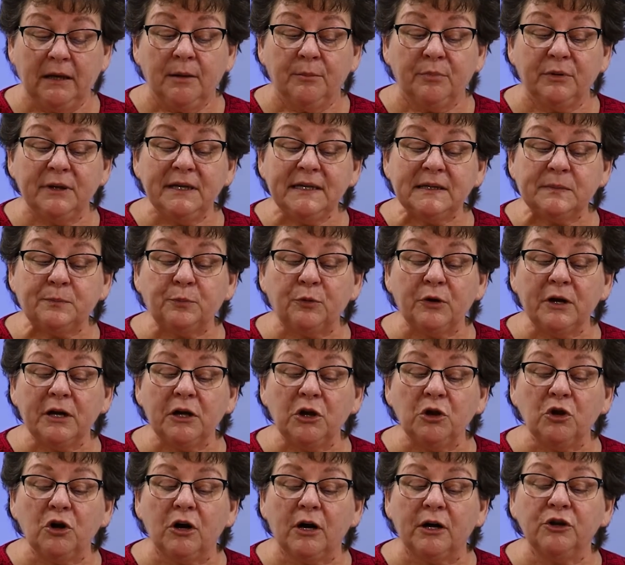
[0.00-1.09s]
Please bring
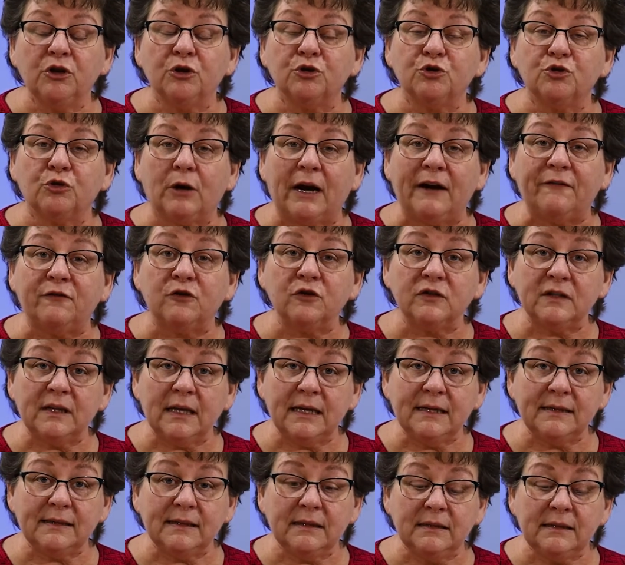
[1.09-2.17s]
along your driver's
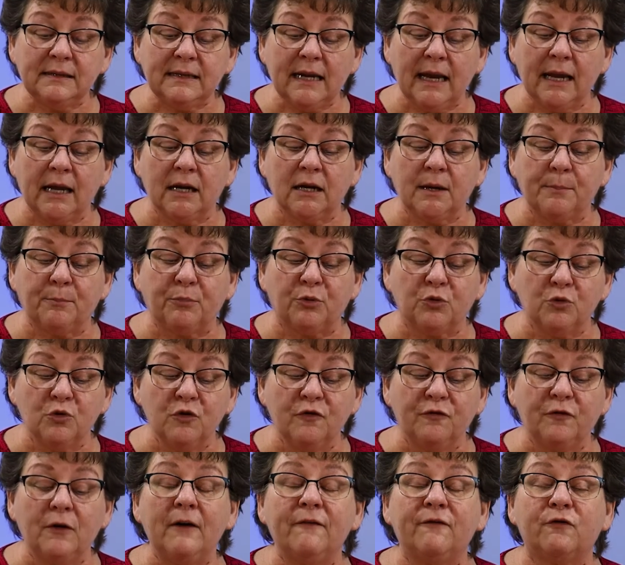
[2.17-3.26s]
license and a
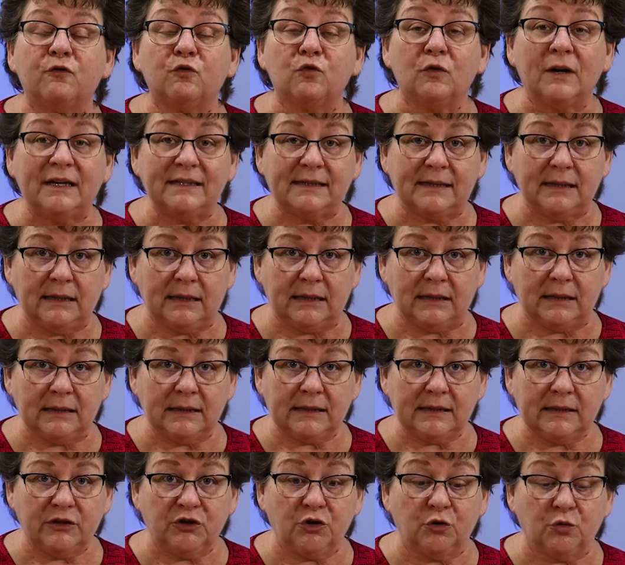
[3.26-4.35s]
proof of
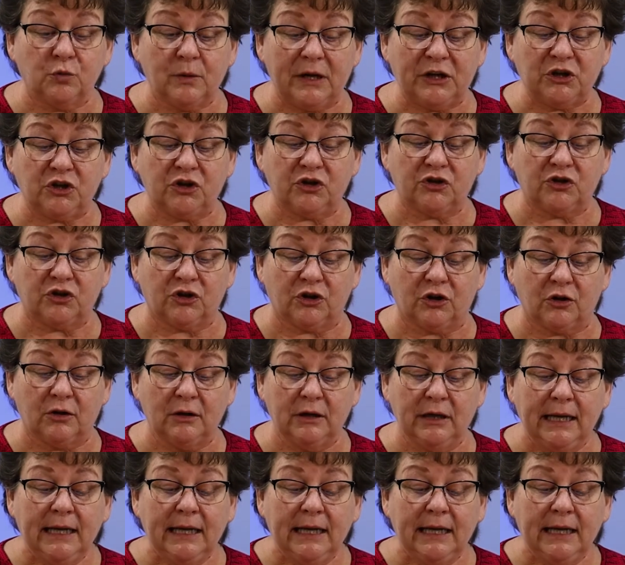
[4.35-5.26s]
residence to register.